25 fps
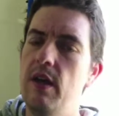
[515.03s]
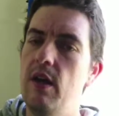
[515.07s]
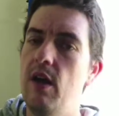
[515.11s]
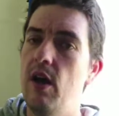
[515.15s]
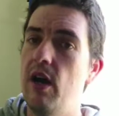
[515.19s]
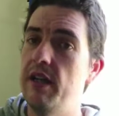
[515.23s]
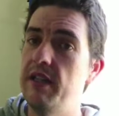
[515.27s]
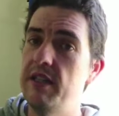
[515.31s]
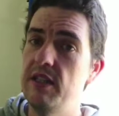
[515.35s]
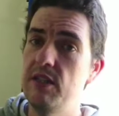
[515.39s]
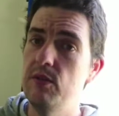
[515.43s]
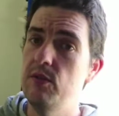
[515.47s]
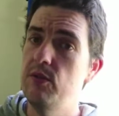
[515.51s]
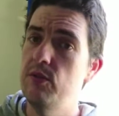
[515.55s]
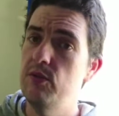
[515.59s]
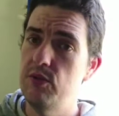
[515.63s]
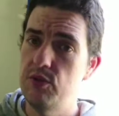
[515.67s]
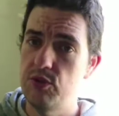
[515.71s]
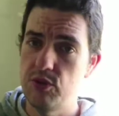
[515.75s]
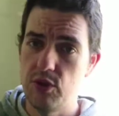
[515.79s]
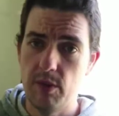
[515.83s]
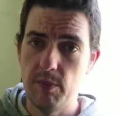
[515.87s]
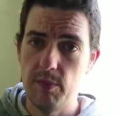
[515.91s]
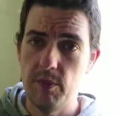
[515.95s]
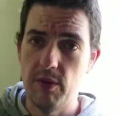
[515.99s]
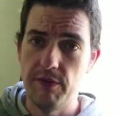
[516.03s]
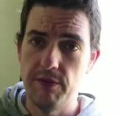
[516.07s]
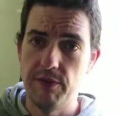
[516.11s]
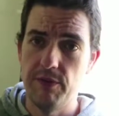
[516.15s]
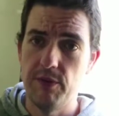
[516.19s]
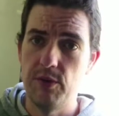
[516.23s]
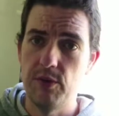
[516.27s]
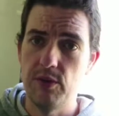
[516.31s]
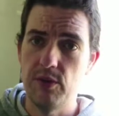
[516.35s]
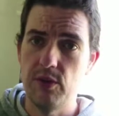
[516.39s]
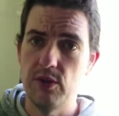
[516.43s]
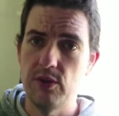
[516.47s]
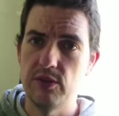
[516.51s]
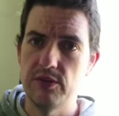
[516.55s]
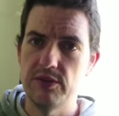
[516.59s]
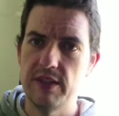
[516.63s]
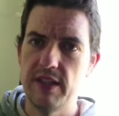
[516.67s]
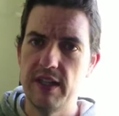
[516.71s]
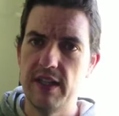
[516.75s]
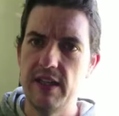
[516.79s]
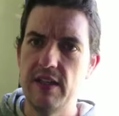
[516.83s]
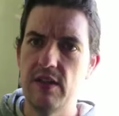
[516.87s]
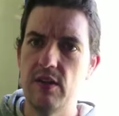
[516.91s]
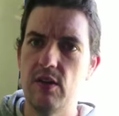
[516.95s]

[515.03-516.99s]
I didn't drop my food content,